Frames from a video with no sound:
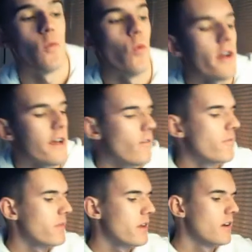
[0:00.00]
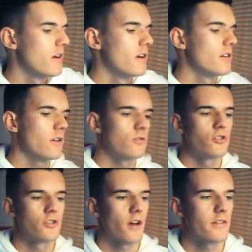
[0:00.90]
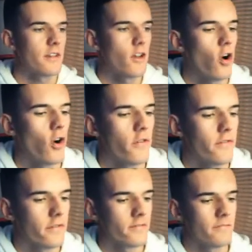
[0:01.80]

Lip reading: workout. So starting off,